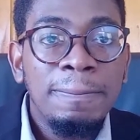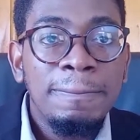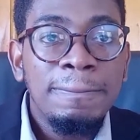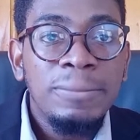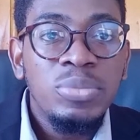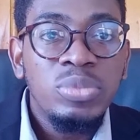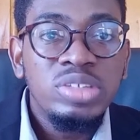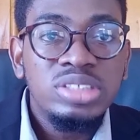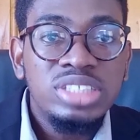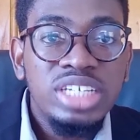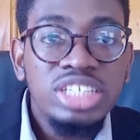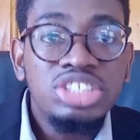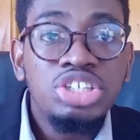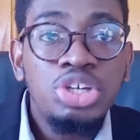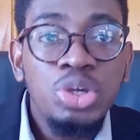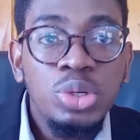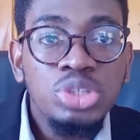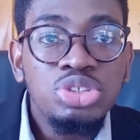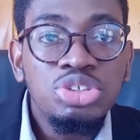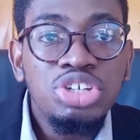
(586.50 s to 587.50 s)
just curious,
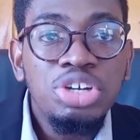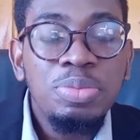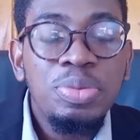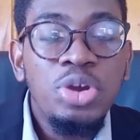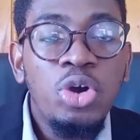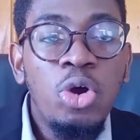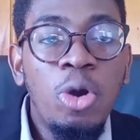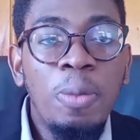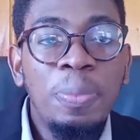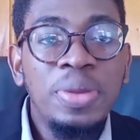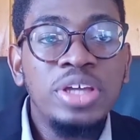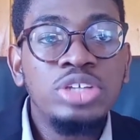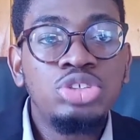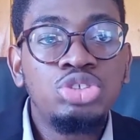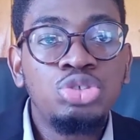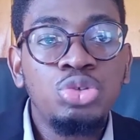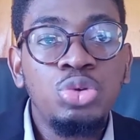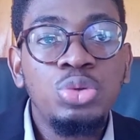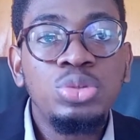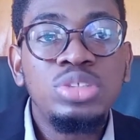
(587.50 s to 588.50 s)
would you be open
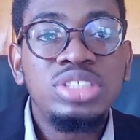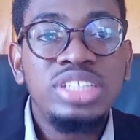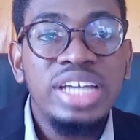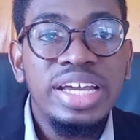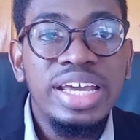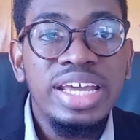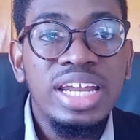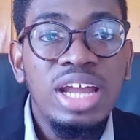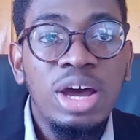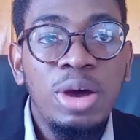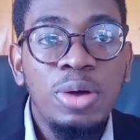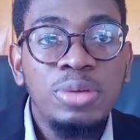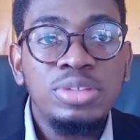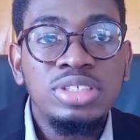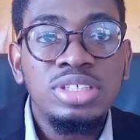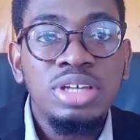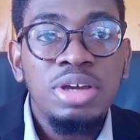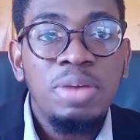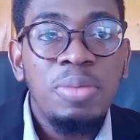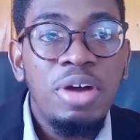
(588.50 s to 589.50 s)
to checking out
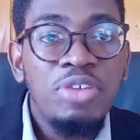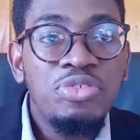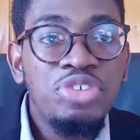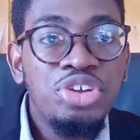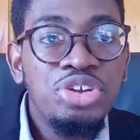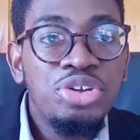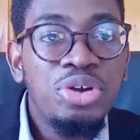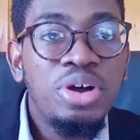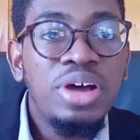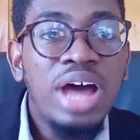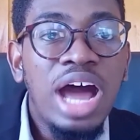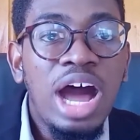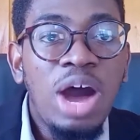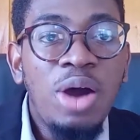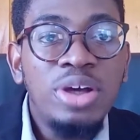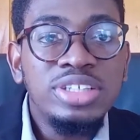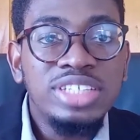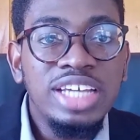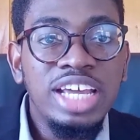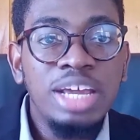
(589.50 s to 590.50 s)
my video on how I
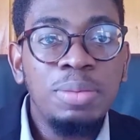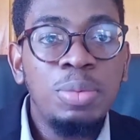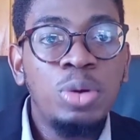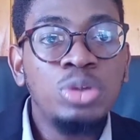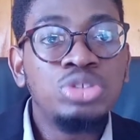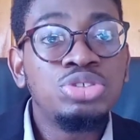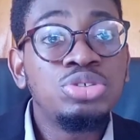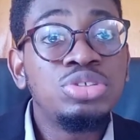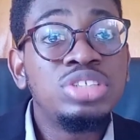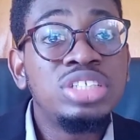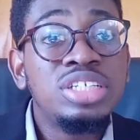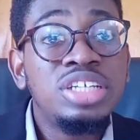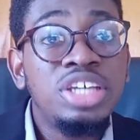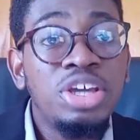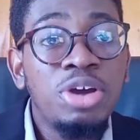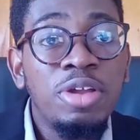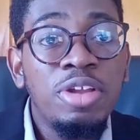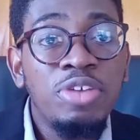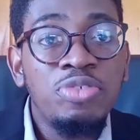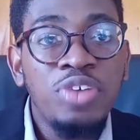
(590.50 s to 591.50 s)
was able to secure
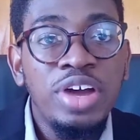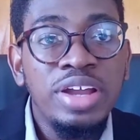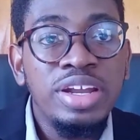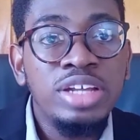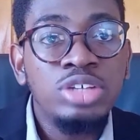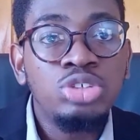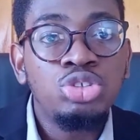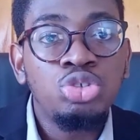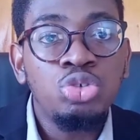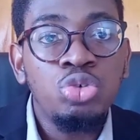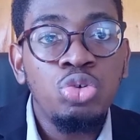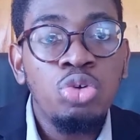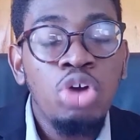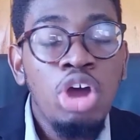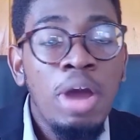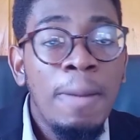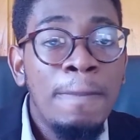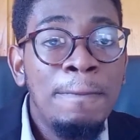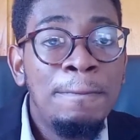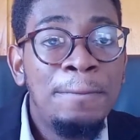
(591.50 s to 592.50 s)
the funding to
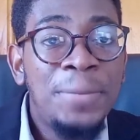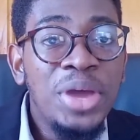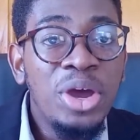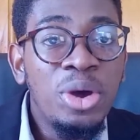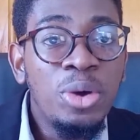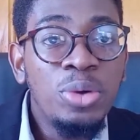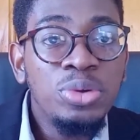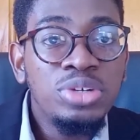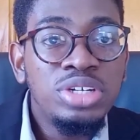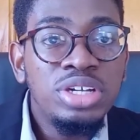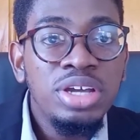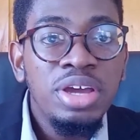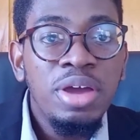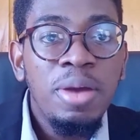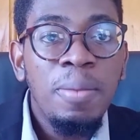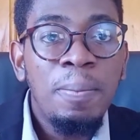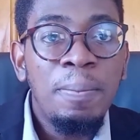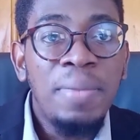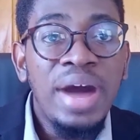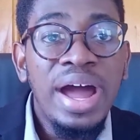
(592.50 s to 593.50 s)
build
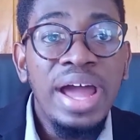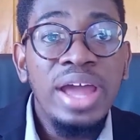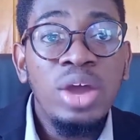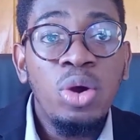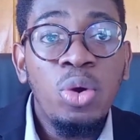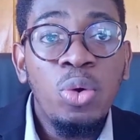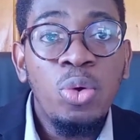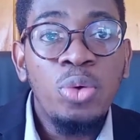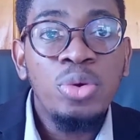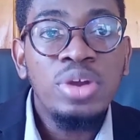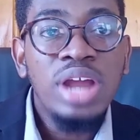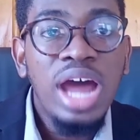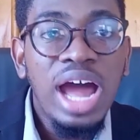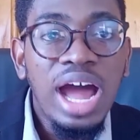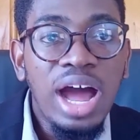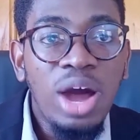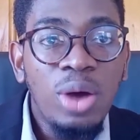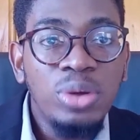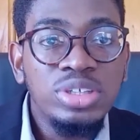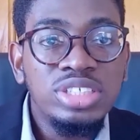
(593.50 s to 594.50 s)
my own
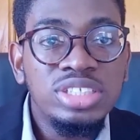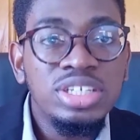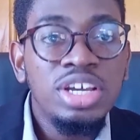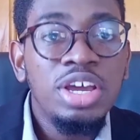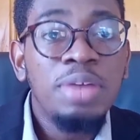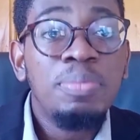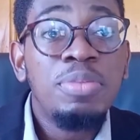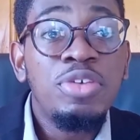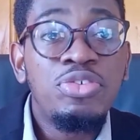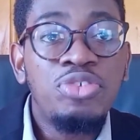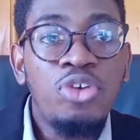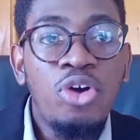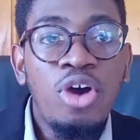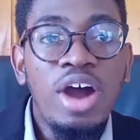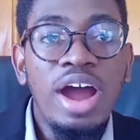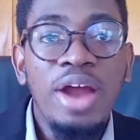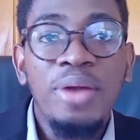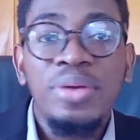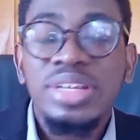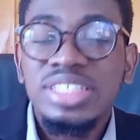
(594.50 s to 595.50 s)
house before I
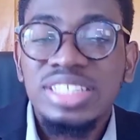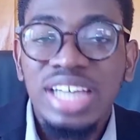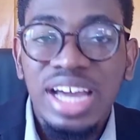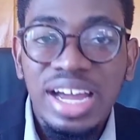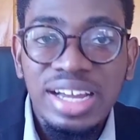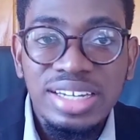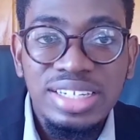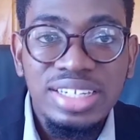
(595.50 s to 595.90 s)
retired?